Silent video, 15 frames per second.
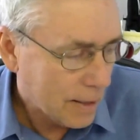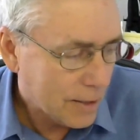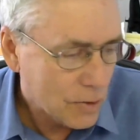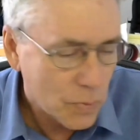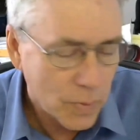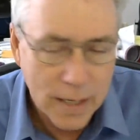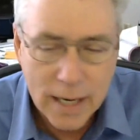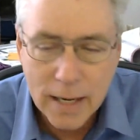At
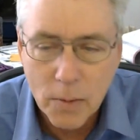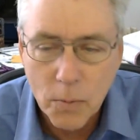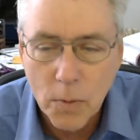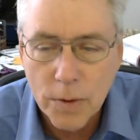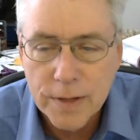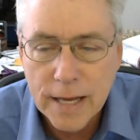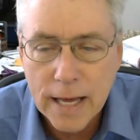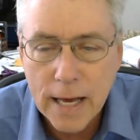least we got it
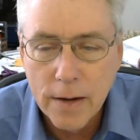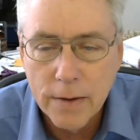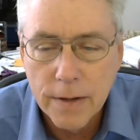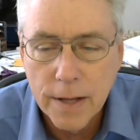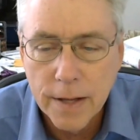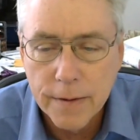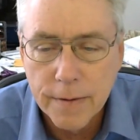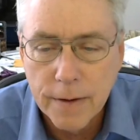worked out,
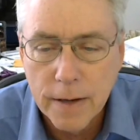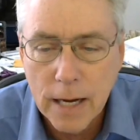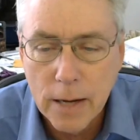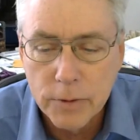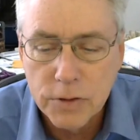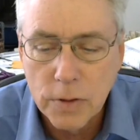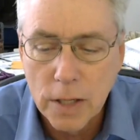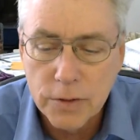and
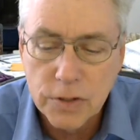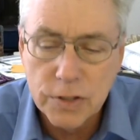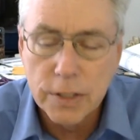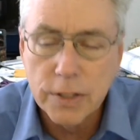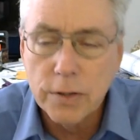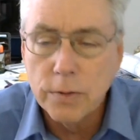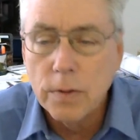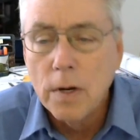I'll see
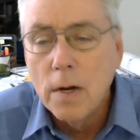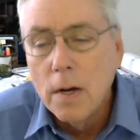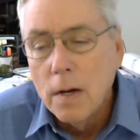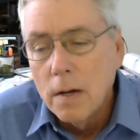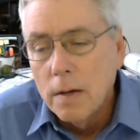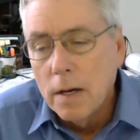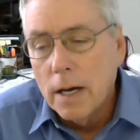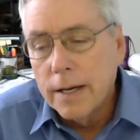you.
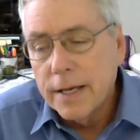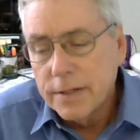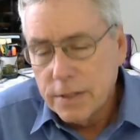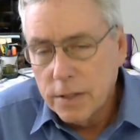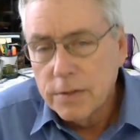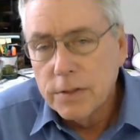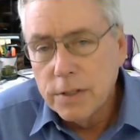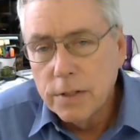I guess
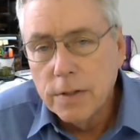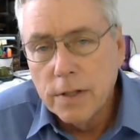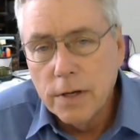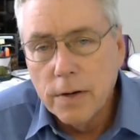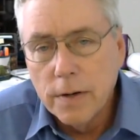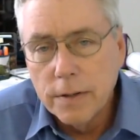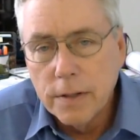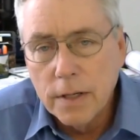I'll see you
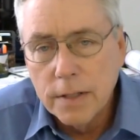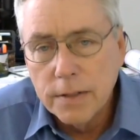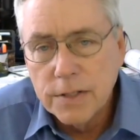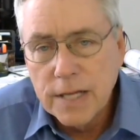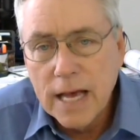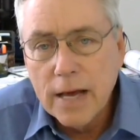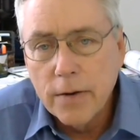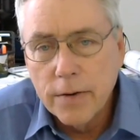there at
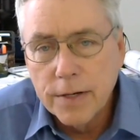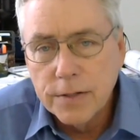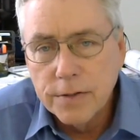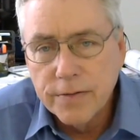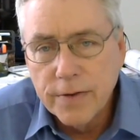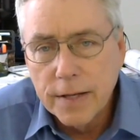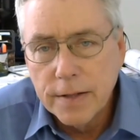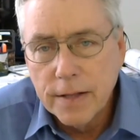Saturday's
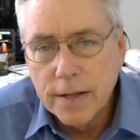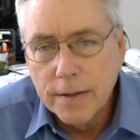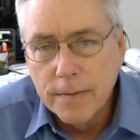event then.